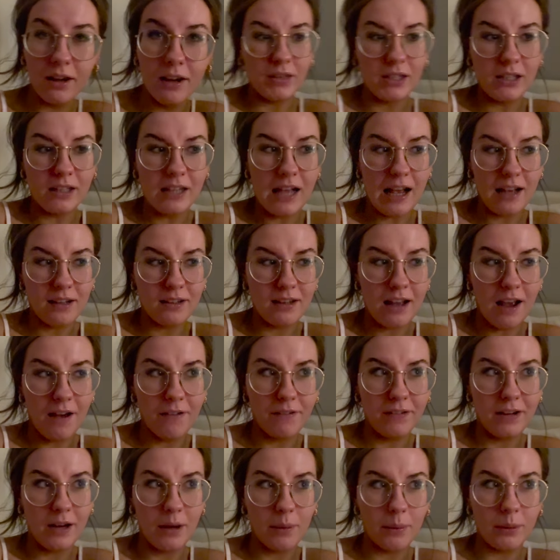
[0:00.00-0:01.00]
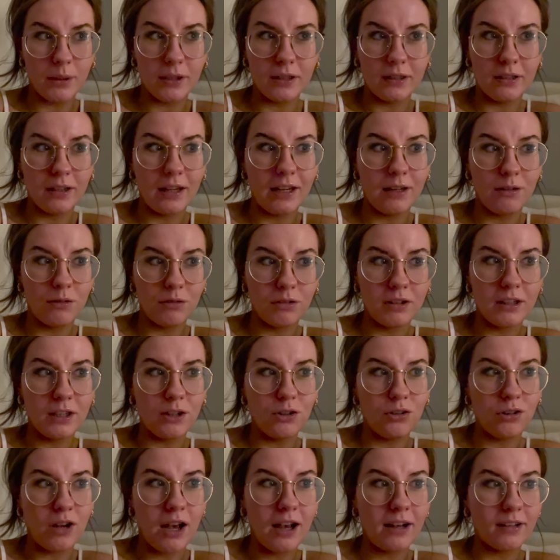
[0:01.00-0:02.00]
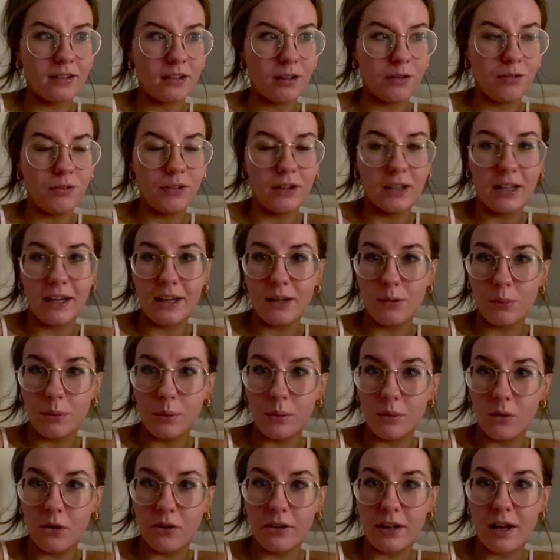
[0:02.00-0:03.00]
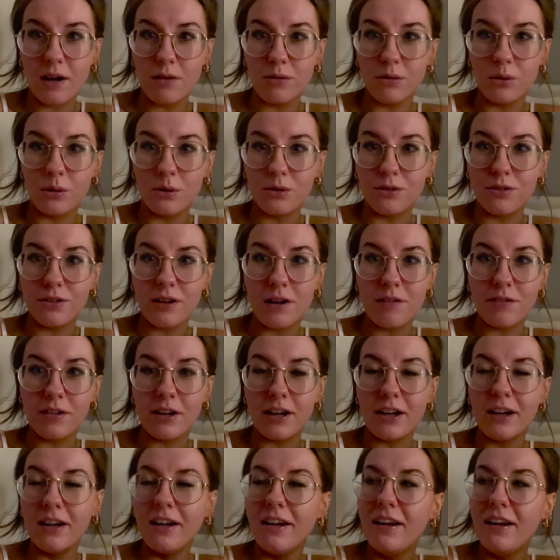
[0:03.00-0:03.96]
The last half an hour like really dragged. I feel like we're on that road forever.